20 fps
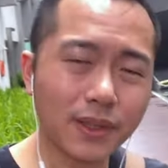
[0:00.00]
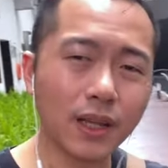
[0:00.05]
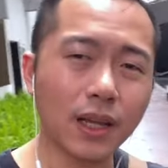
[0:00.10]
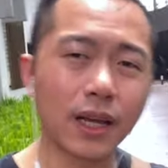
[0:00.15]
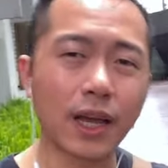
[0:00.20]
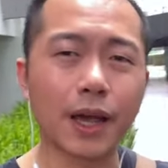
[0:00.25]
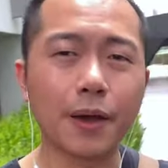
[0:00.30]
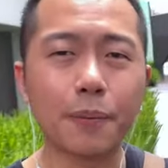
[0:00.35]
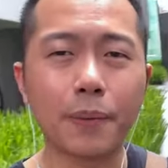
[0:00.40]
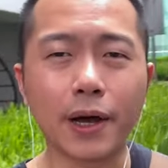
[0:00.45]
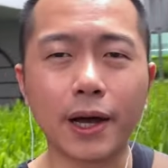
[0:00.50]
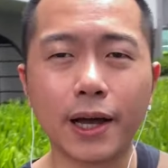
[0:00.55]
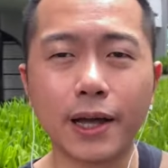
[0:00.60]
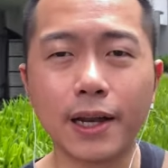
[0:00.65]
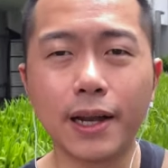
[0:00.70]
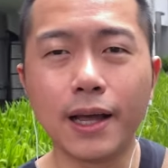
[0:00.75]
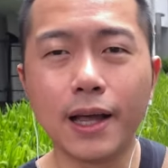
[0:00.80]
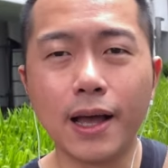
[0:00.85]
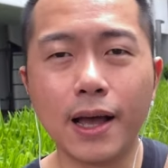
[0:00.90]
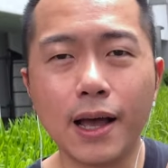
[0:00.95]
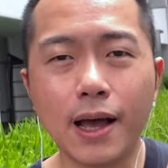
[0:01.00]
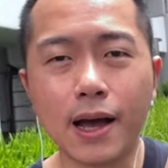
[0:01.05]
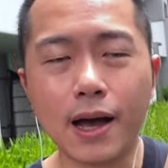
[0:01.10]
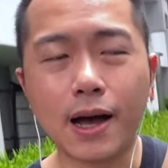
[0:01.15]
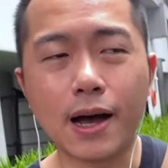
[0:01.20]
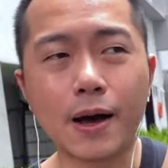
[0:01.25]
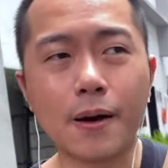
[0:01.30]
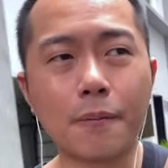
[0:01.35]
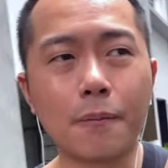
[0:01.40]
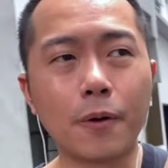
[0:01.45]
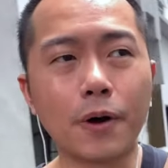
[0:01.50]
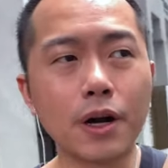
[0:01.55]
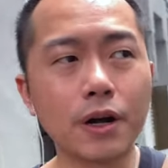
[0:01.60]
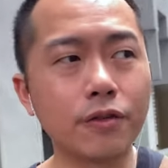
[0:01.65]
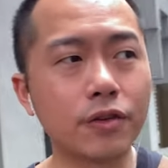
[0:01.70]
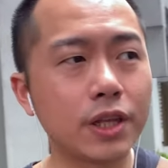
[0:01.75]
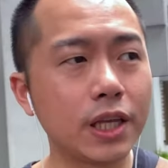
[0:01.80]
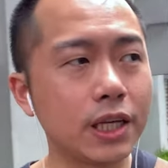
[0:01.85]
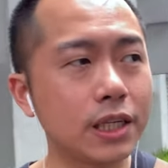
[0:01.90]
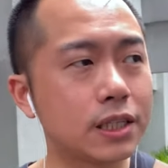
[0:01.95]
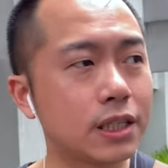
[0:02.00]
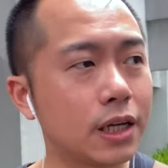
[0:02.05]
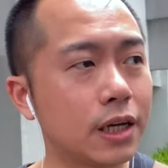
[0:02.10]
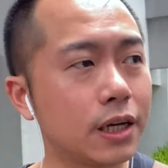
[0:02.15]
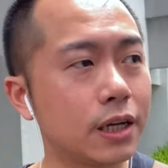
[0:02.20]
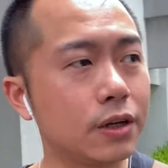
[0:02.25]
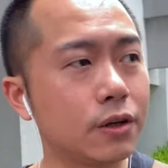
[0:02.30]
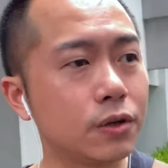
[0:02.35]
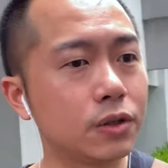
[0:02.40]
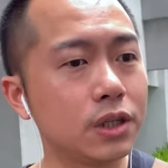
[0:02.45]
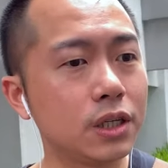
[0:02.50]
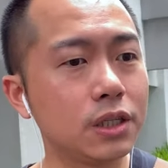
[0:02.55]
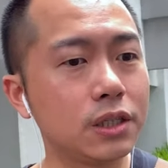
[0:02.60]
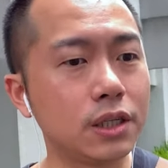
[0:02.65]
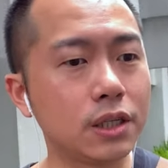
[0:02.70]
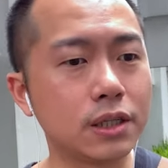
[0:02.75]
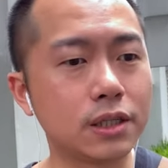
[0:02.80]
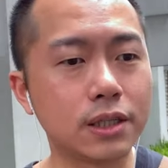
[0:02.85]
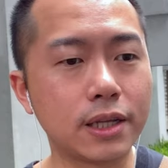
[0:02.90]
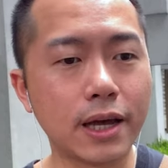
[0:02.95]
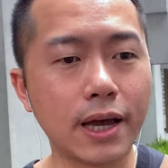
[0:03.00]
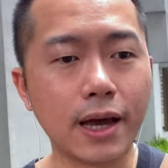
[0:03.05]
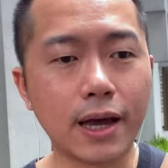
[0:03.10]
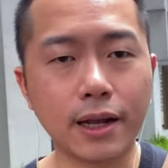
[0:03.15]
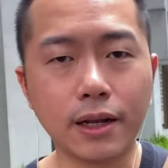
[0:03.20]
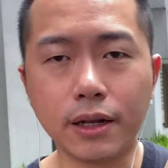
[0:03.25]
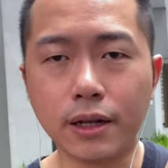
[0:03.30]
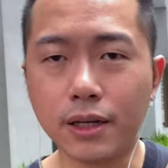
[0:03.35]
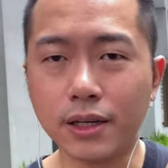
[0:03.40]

Okay, but one of the things I noticed is that